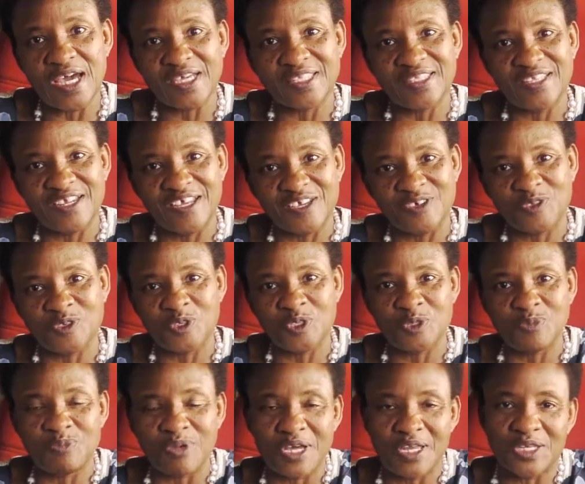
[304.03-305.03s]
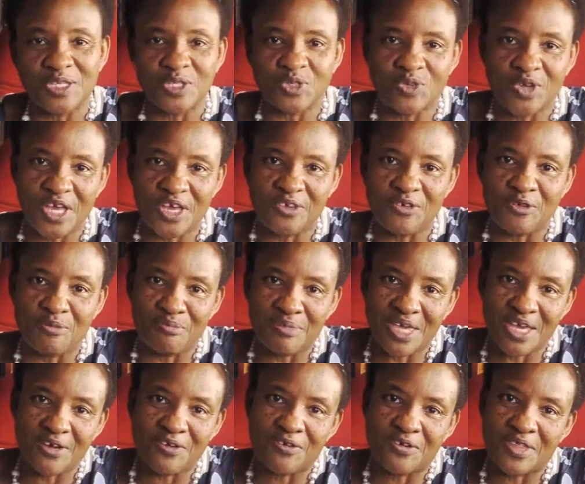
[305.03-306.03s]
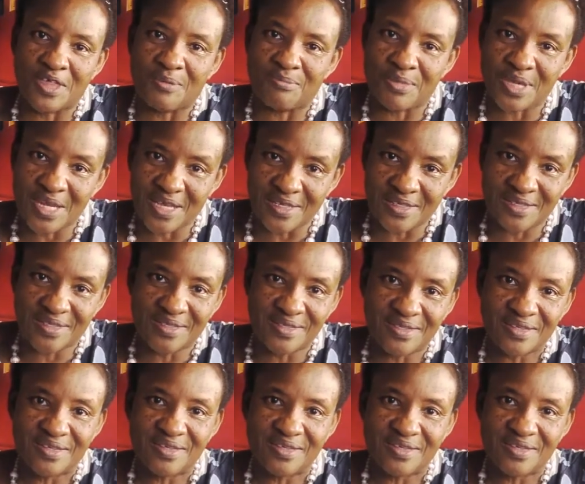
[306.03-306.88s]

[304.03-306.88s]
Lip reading: act like saucepans where you mingle the millet.